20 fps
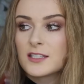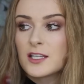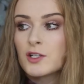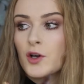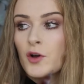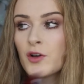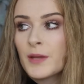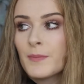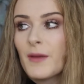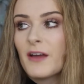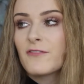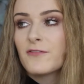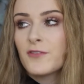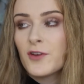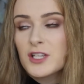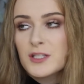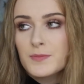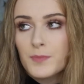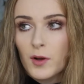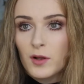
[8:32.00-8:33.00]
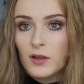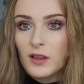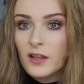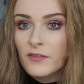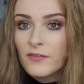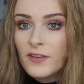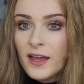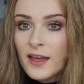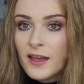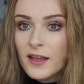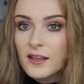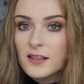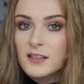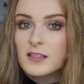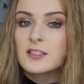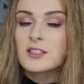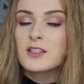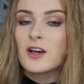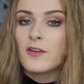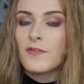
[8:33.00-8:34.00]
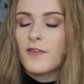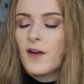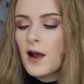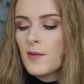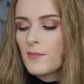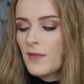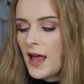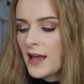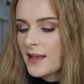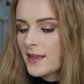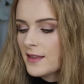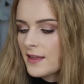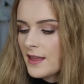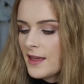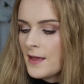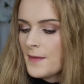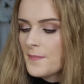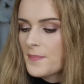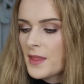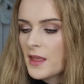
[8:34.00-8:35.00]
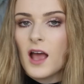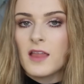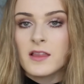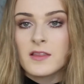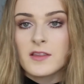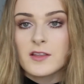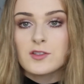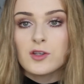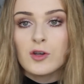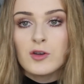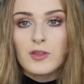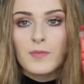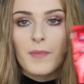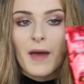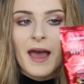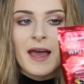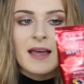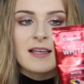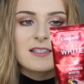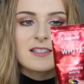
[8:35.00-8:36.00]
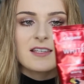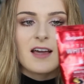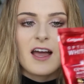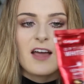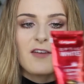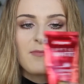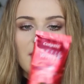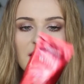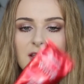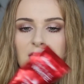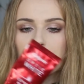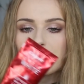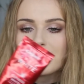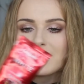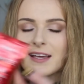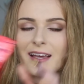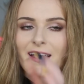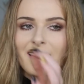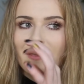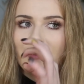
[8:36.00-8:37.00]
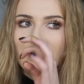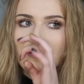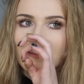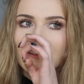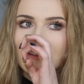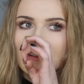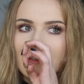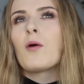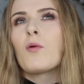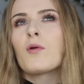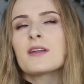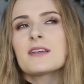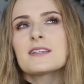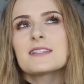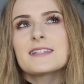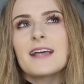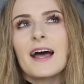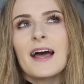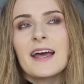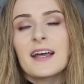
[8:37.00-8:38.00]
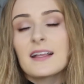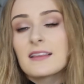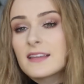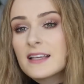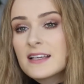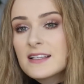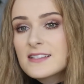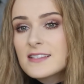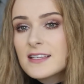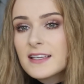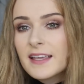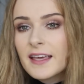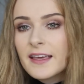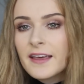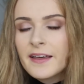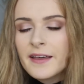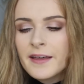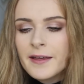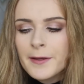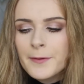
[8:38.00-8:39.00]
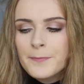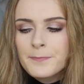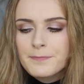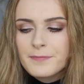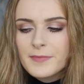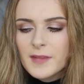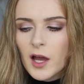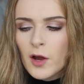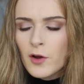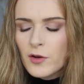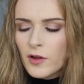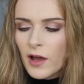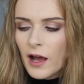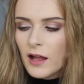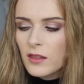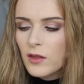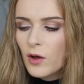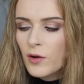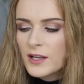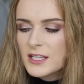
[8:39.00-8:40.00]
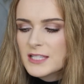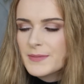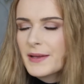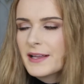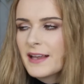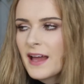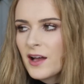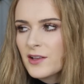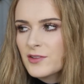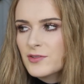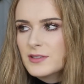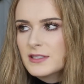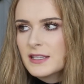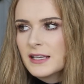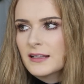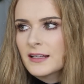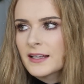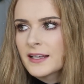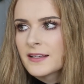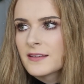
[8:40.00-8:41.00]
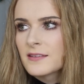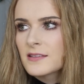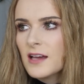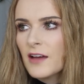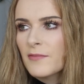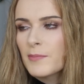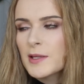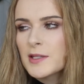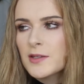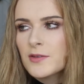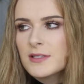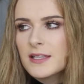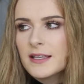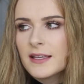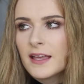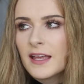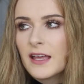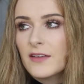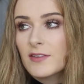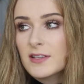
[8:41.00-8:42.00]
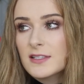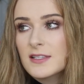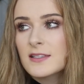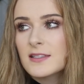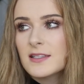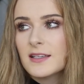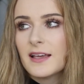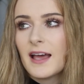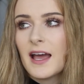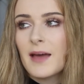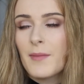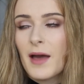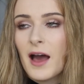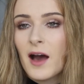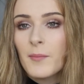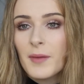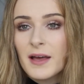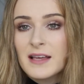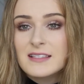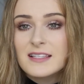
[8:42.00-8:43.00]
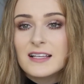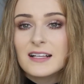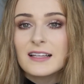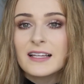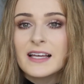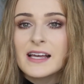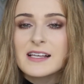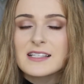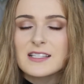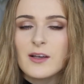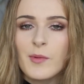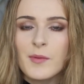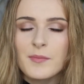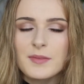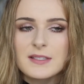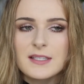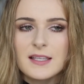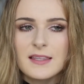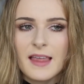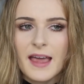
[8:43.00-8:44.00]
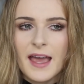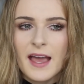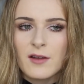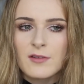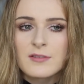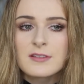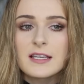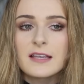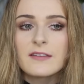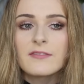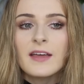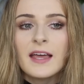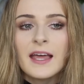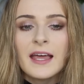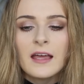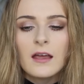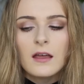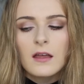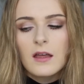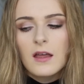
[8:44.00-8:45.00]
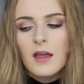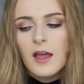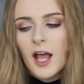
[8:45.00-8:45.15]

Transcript: This is only my first bottle of it, so far I'm liking it. And then the toothpaste I have been using, I want to say at least a year, I don't know how long it's been out in New Zealand. I've been using it ever since it came out basically because I remember seeing the ad on TV